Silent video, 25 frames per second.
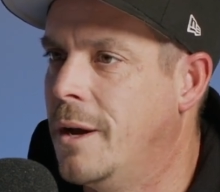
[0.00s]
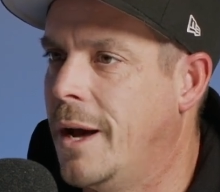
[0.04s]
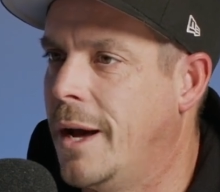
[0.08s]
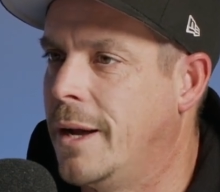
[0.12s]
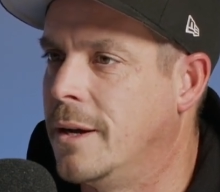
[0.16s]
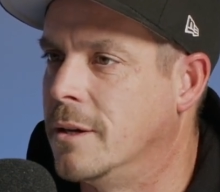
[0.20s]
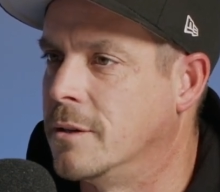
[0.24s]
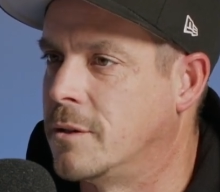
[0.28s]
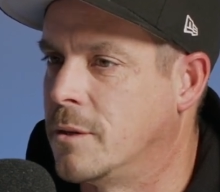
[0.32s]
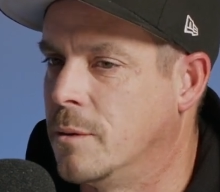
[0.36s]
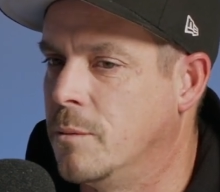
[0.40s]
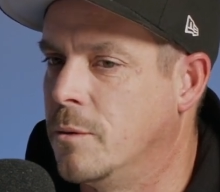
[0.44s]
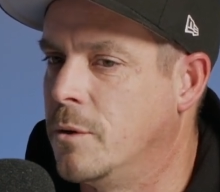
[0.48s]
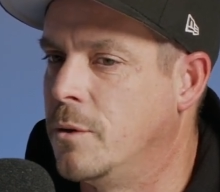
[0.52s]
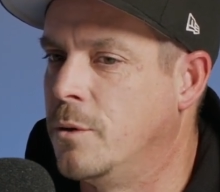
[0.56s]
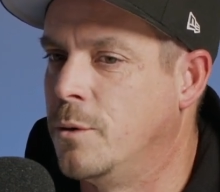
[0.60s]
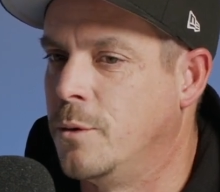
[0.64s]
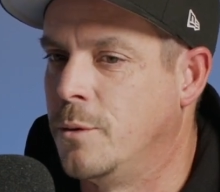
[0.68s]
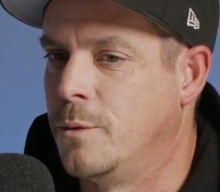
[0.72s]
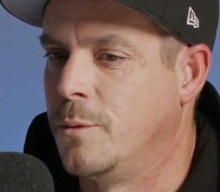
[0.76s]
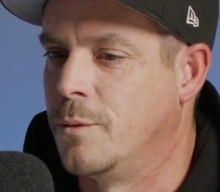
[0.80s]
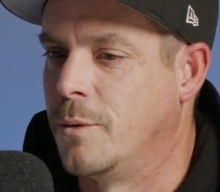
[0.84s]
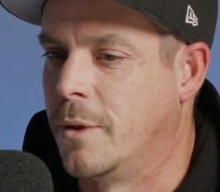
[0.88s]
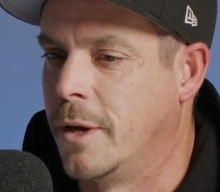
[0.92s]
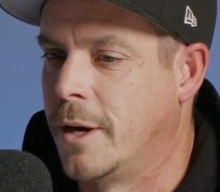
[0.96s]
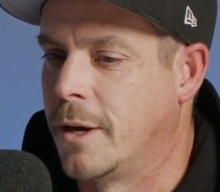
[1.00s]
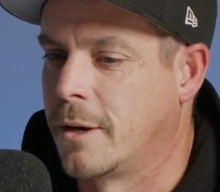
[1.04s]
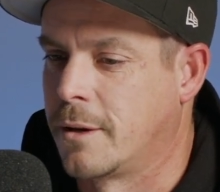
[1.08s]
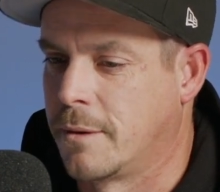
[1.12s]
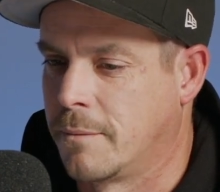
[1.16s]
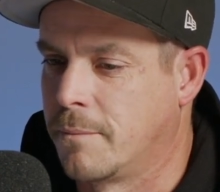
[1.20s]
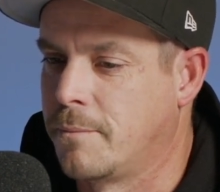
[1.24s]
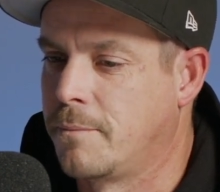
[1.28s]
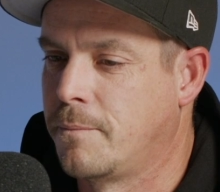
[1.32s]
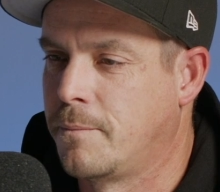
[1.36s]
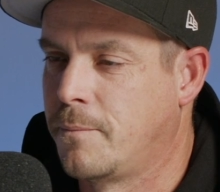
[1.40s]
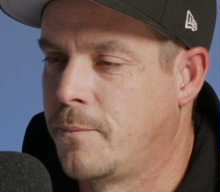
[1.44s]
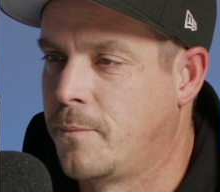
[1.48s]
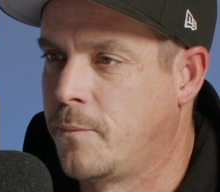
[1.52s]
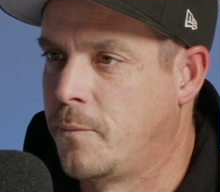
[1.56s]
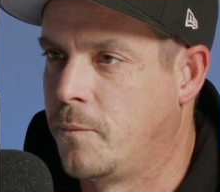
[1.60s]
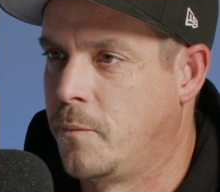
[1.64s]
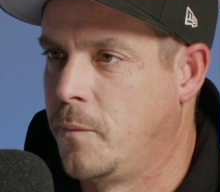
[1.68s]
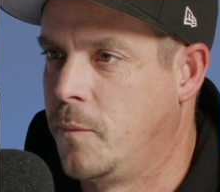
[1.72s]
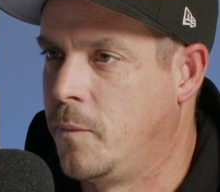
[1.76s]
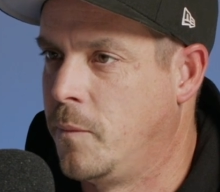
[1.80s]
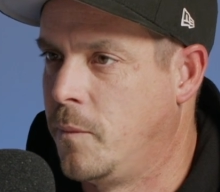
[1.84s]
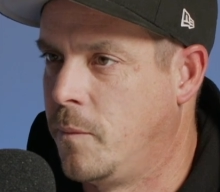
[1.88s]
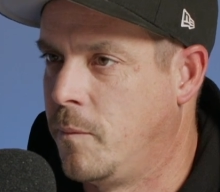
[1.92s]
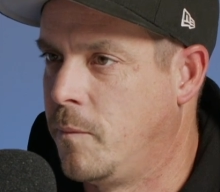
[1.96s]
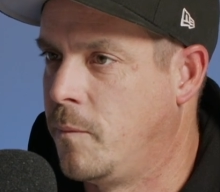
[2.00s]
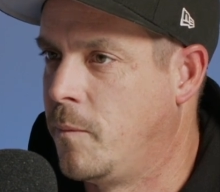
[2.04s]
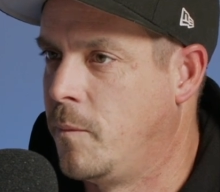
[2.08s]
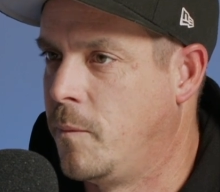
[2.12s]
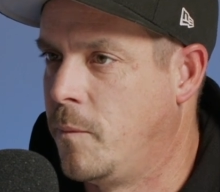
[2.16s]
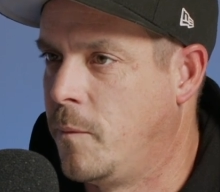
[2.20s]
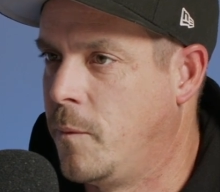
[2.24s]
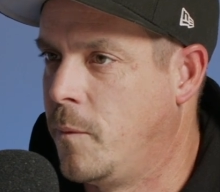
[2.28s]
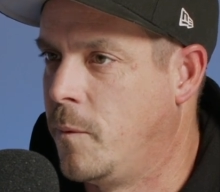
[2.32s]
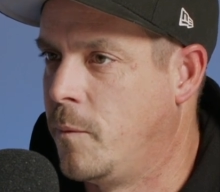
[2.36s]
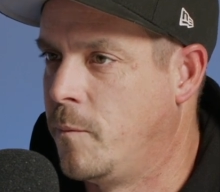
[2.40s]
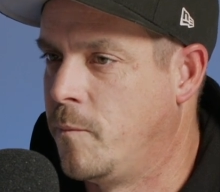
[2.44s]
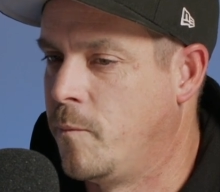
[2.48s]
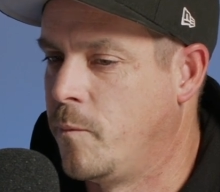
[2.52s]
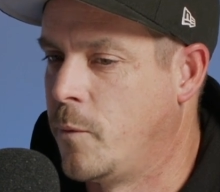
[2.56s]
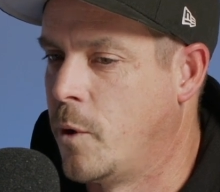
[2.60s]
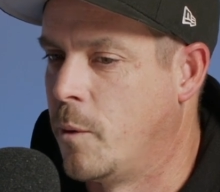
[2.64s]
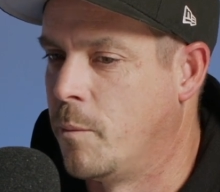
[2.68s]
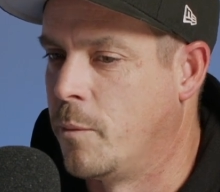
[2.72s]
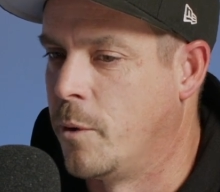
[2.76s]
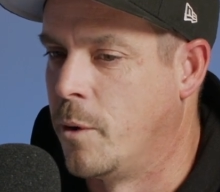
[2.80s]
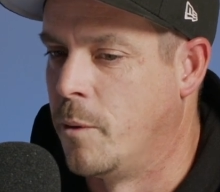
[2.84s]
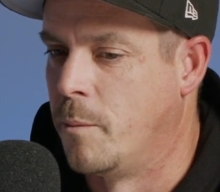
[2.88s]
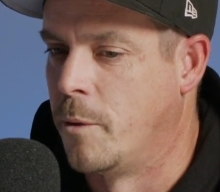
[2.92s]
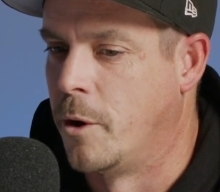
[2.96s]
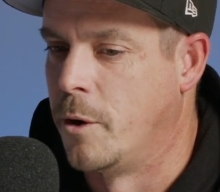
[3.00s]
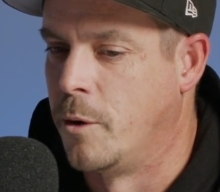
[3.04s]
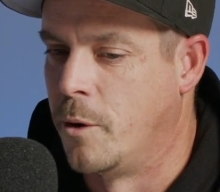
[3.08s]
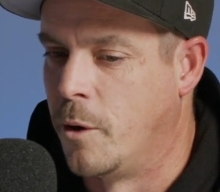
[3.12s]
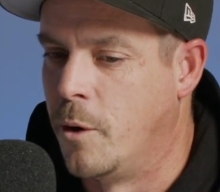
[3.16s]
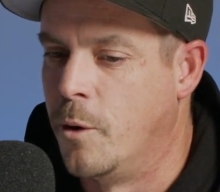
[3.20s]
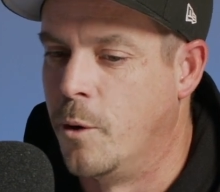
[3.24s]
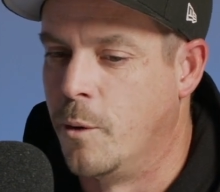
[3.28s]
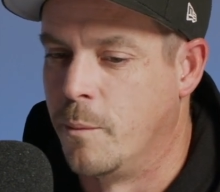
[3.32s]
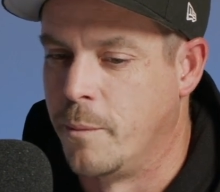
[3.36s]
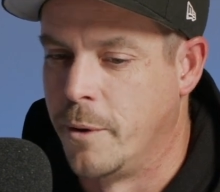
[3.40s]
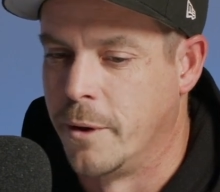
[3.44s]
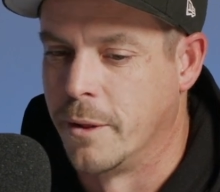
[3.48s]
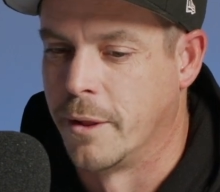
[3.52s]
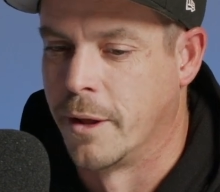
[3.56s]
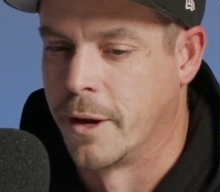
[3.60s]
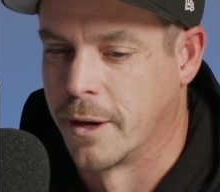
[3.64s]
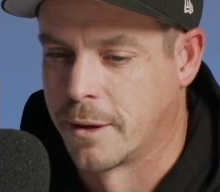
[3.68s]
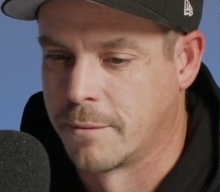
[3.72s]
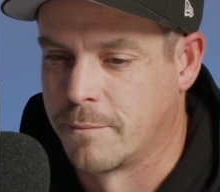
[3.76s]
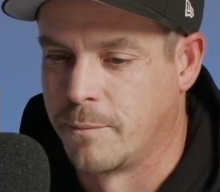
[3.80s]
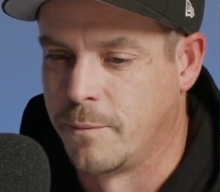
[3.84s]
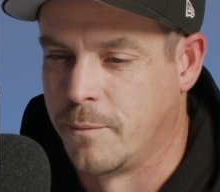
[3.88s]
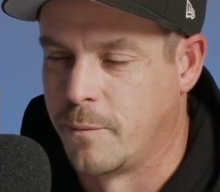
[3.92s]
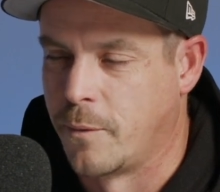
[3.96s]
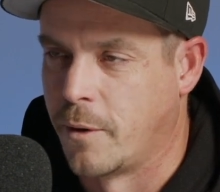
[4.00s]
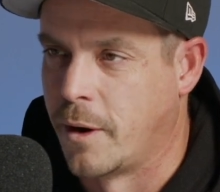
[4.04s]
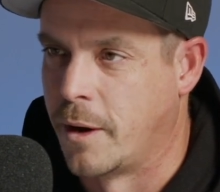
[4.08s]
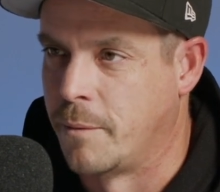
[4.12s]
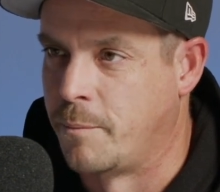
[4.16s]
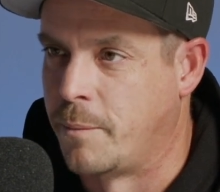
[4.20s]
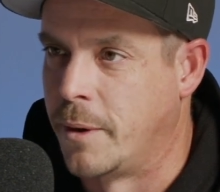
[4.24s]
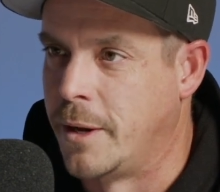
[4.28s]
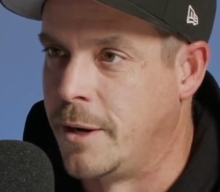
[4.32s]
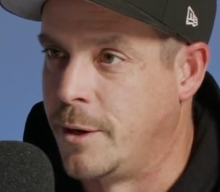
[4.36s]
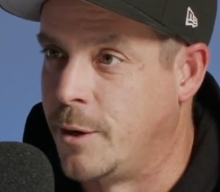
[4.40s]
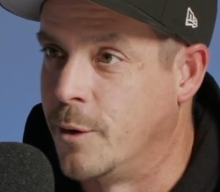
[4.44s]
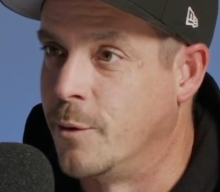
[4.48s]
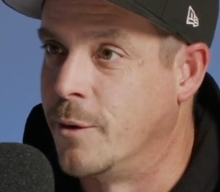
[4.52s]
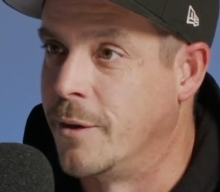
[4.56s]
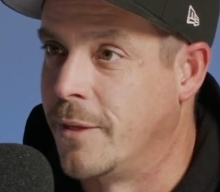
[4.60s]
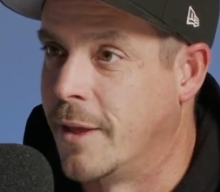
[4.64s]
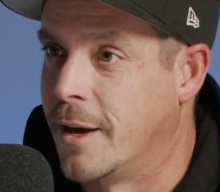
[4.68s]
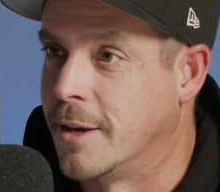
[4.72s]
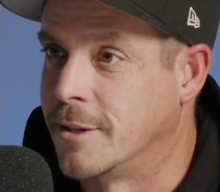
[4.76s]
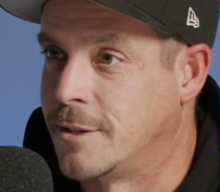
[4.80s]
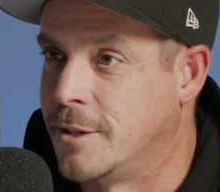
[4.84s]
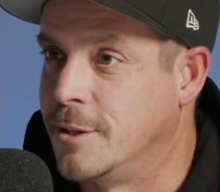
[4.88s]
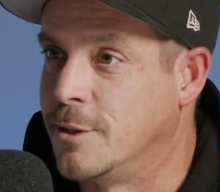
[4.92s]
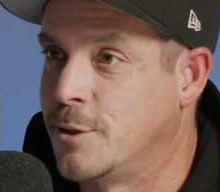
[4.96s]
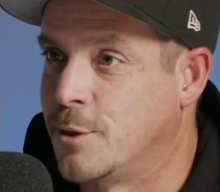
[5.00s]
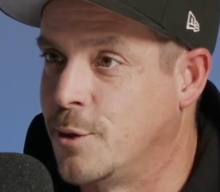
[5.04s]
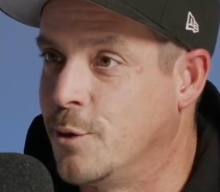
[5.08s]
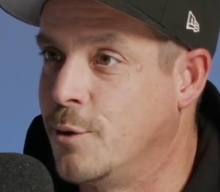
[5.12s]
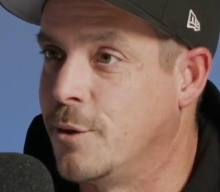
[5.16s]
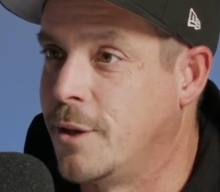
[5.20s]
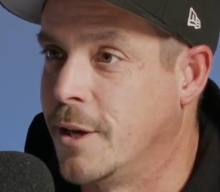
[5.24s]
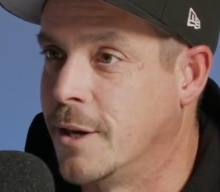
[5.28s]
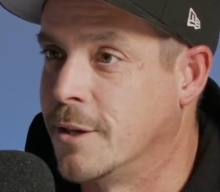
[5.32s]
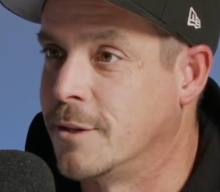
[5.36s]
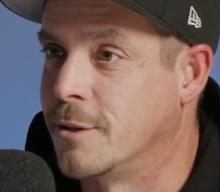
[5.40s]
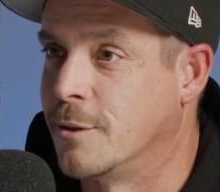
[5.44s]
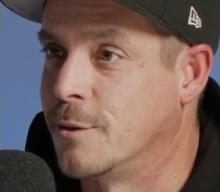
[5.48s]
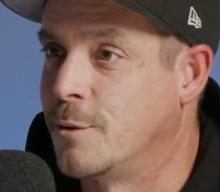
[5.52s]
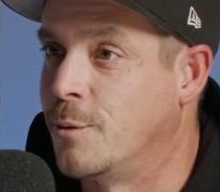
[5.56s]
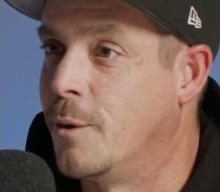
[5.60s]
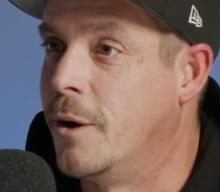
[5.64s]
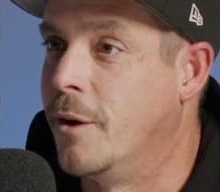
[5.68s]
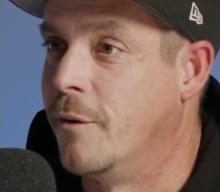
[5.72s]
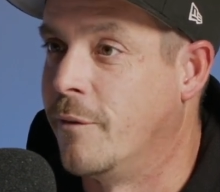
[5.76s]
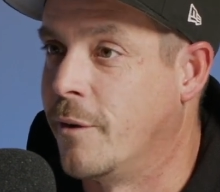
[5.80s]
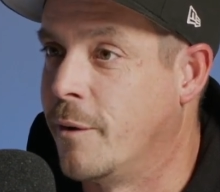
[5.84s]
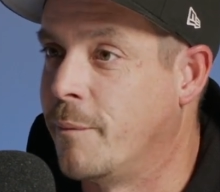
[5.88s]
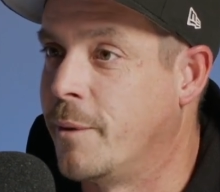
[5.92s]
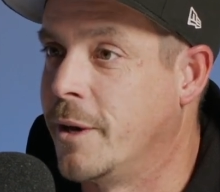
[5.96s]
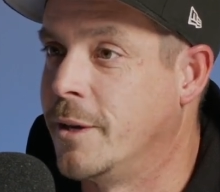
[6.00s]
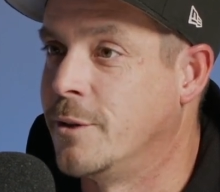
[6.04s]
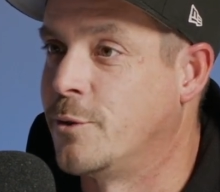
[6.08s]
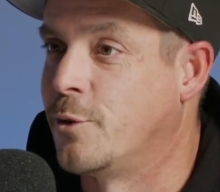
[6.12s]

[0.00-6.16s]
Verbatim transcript: And as someone who like not blow my own horn, but like I've been doing that since 2012. I've been